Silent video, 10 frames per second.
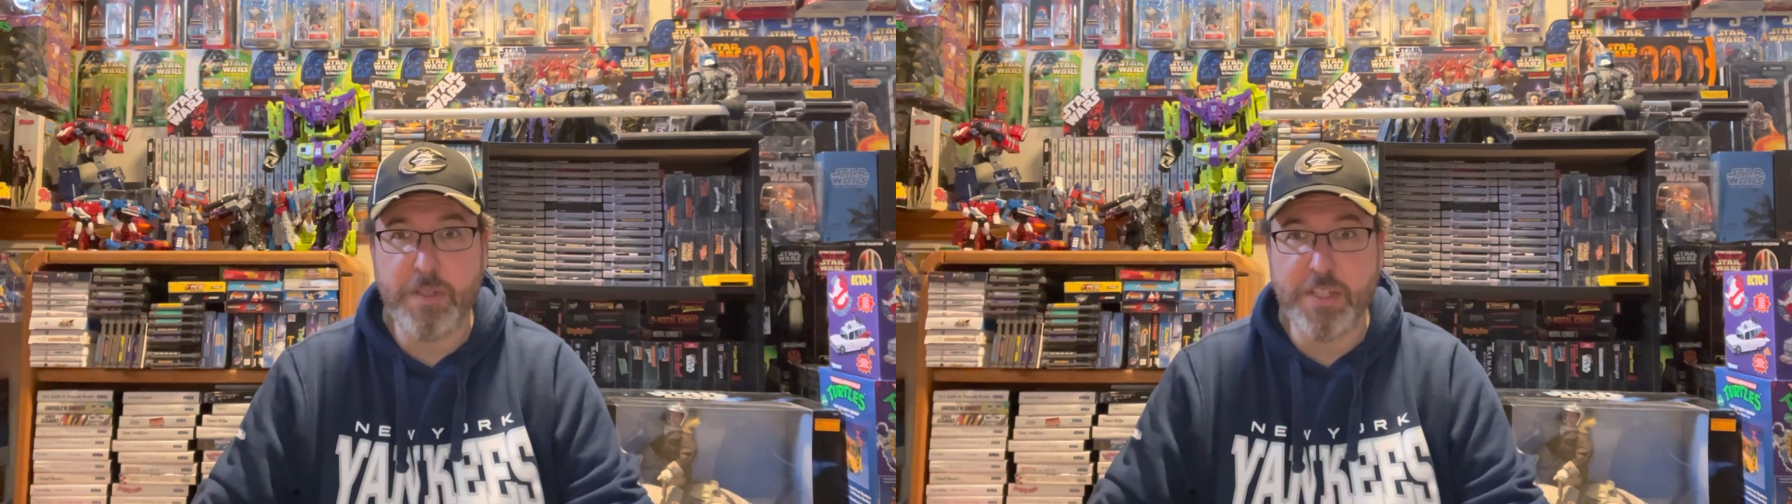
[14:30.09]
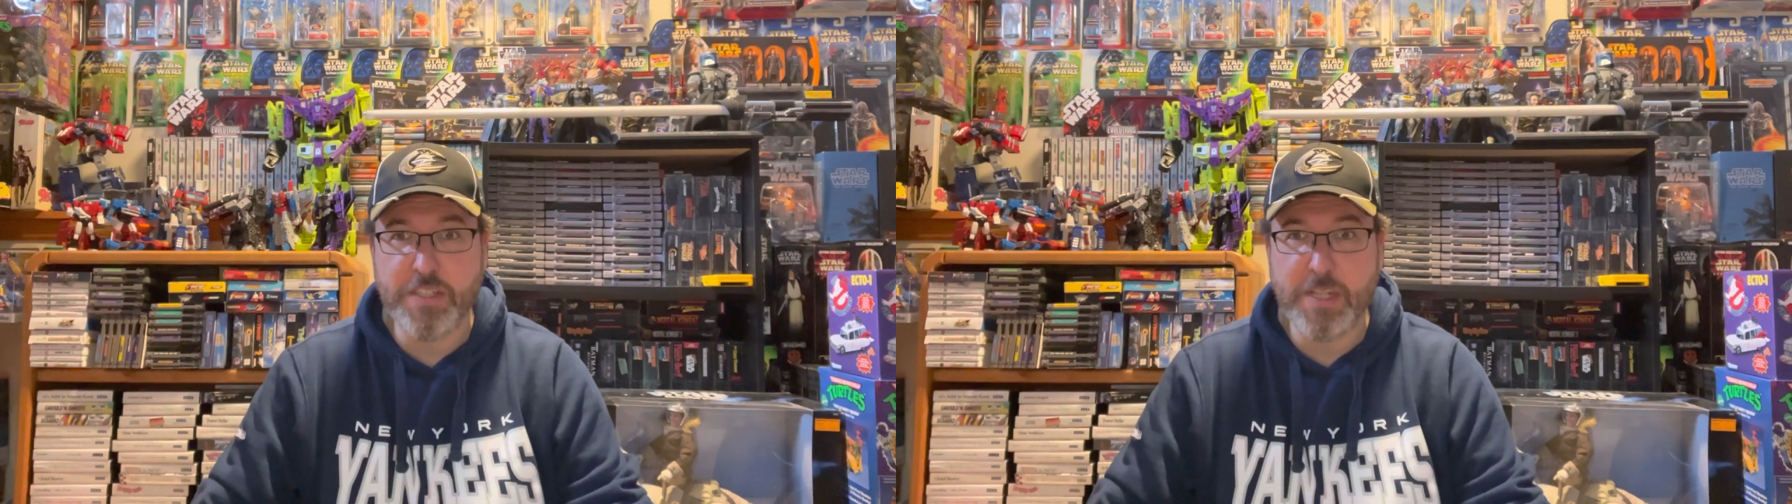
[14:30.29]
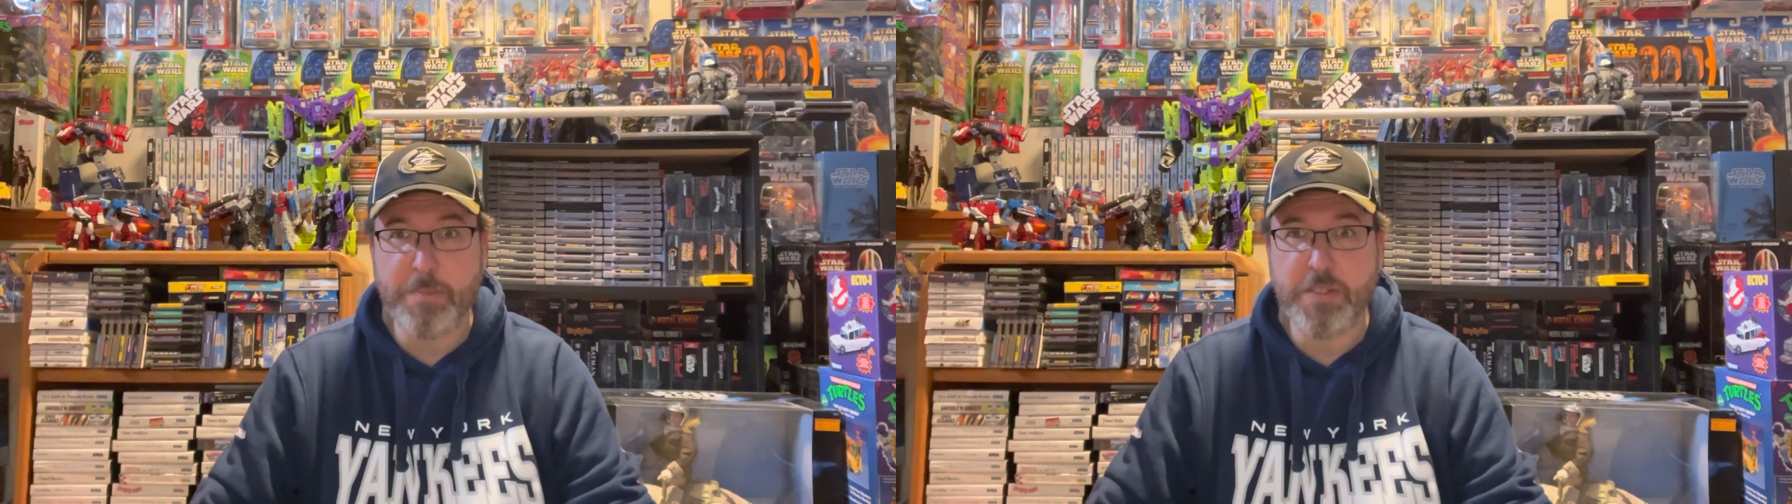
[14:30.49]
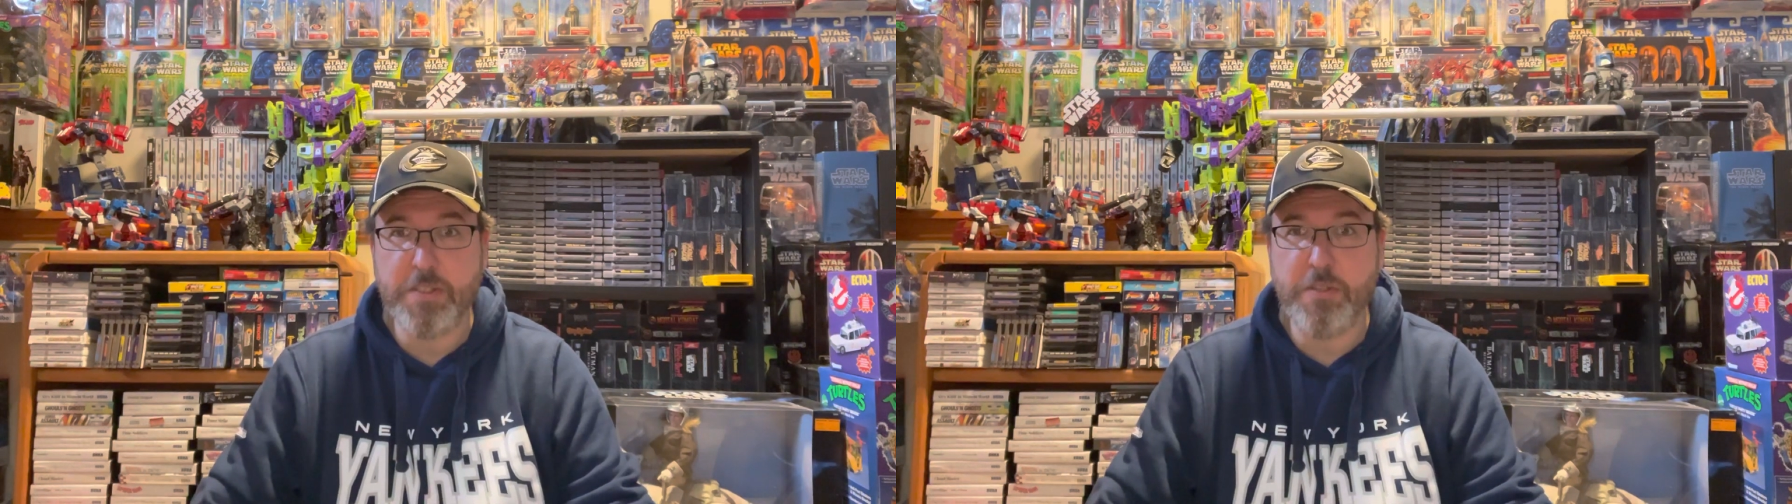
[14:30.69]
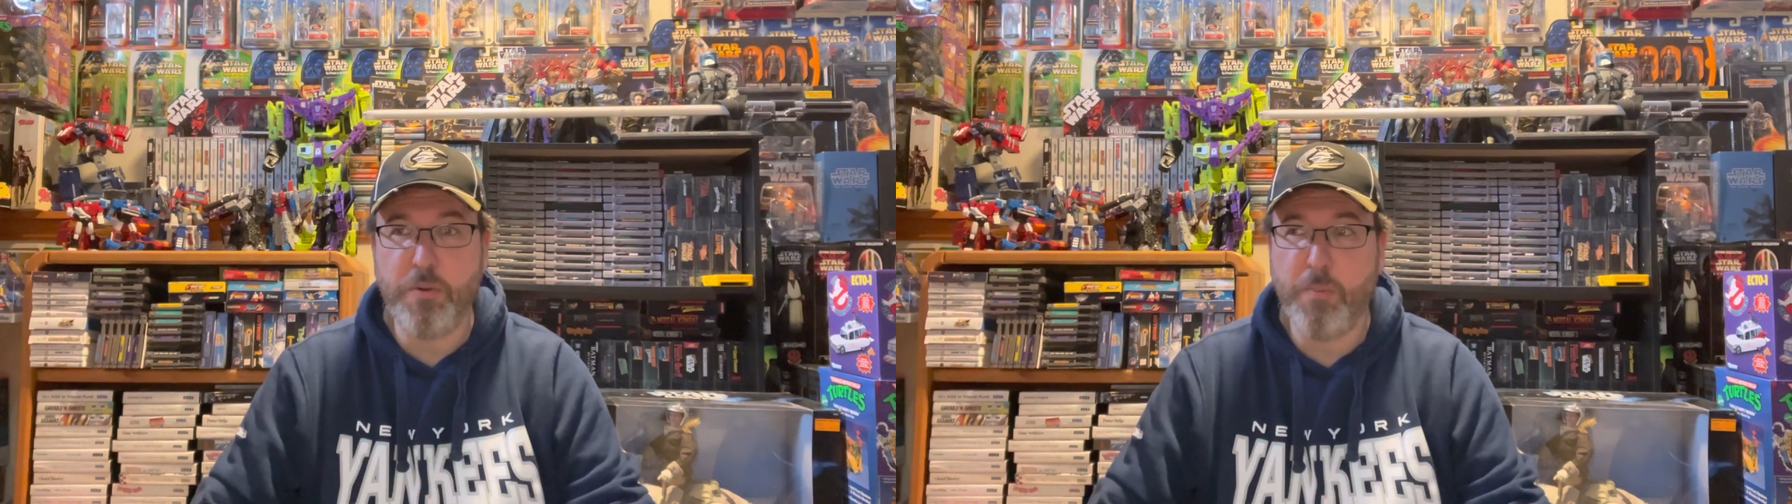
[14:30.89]

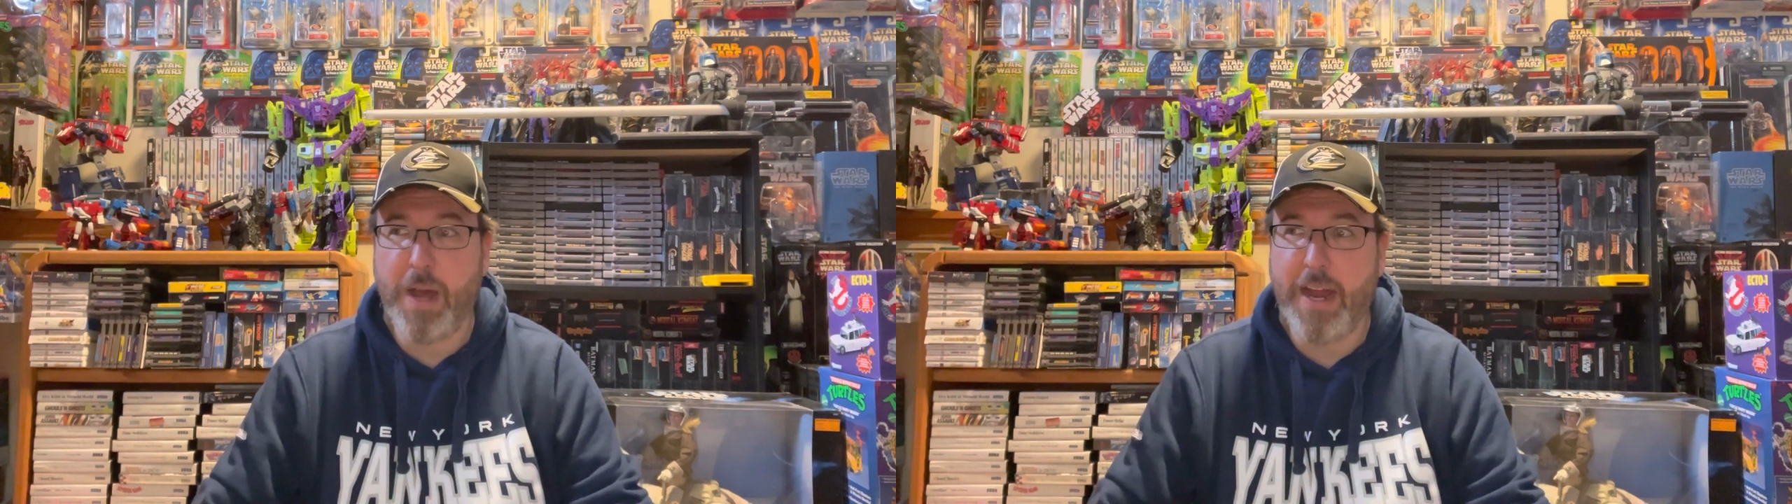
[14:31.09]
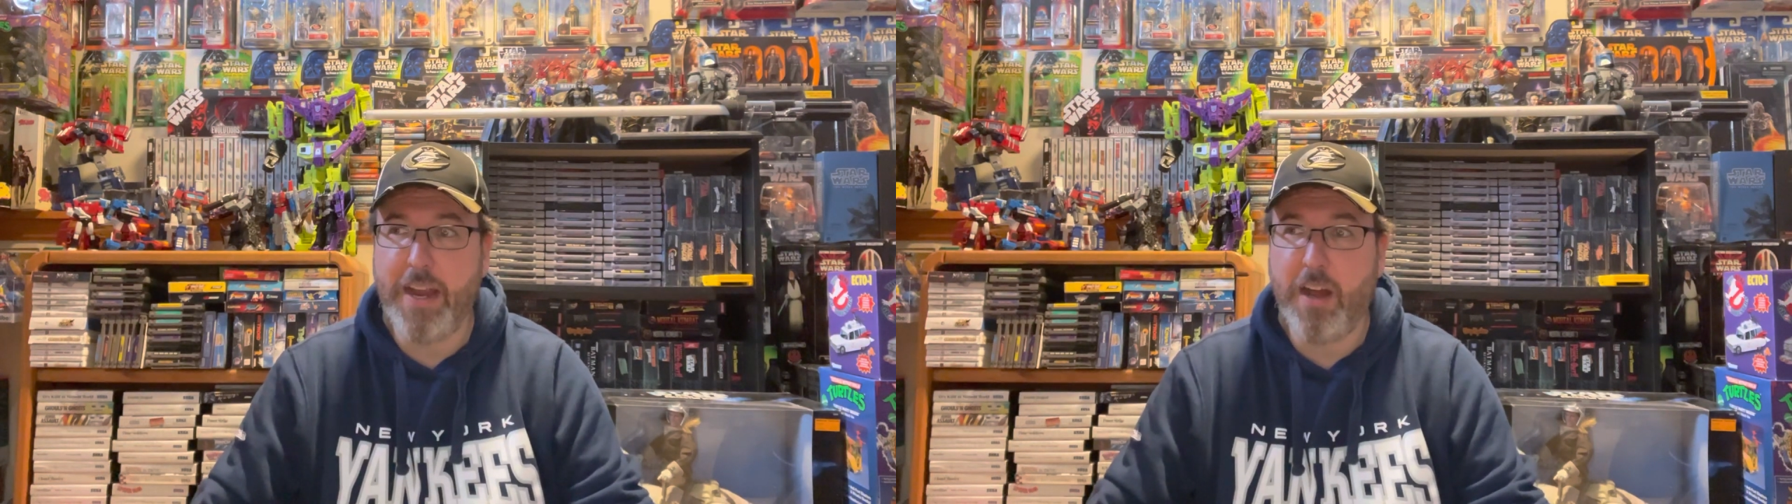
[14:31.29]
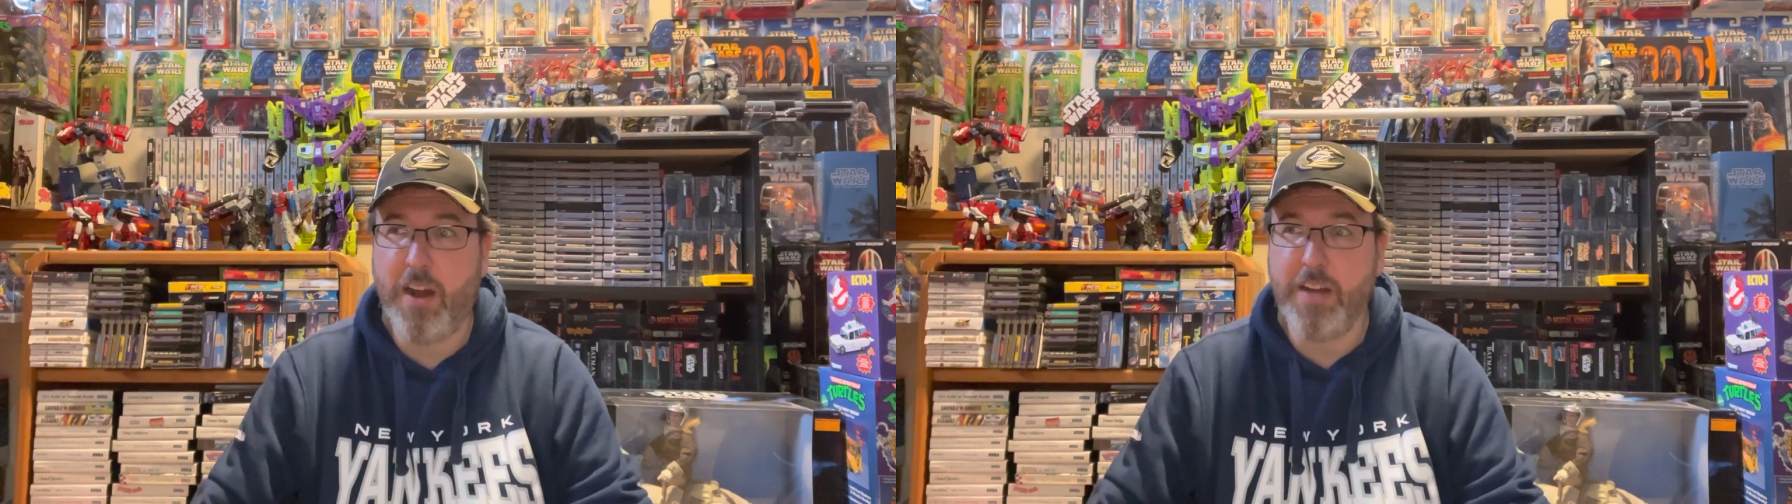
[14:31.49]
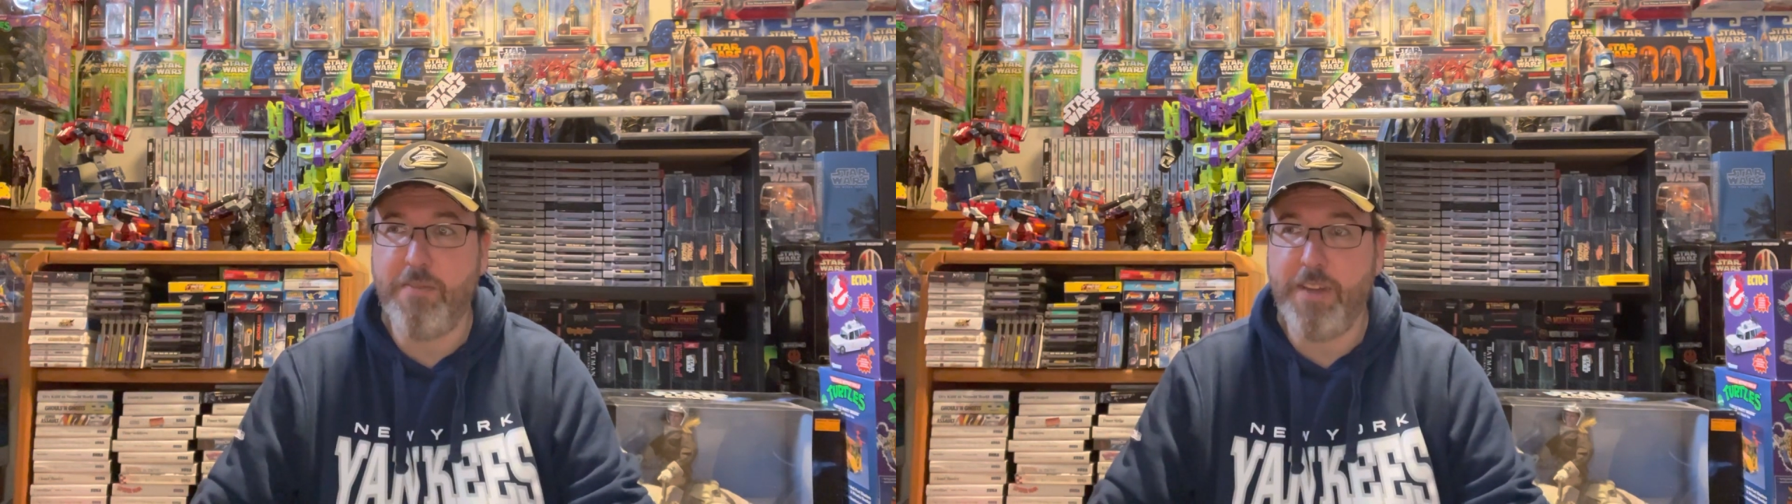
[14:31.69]
substitute my hunt